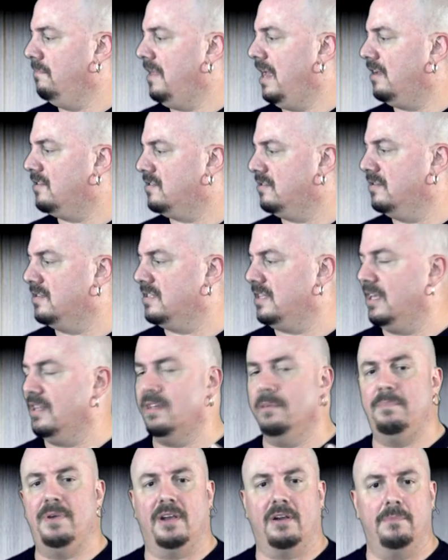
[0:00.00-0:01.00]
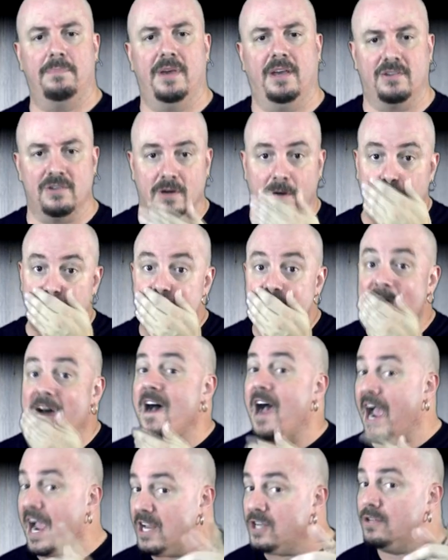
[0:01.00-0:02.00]
makes you see the bigger picture.
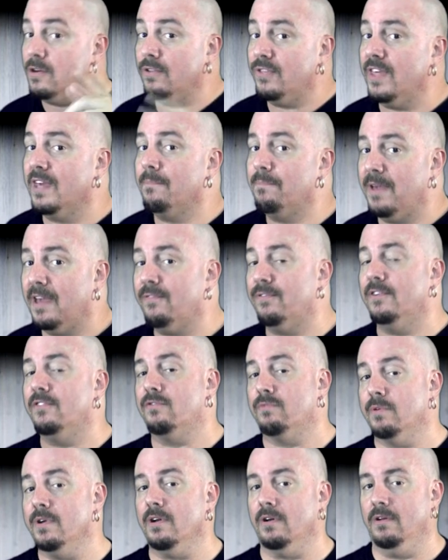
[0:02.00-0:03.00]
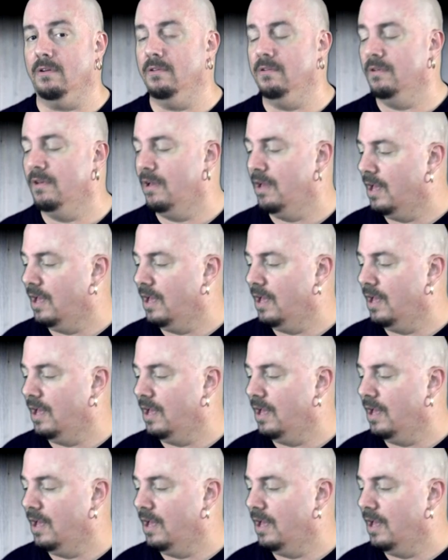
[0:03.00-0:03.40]
I do think Bigfoot's real.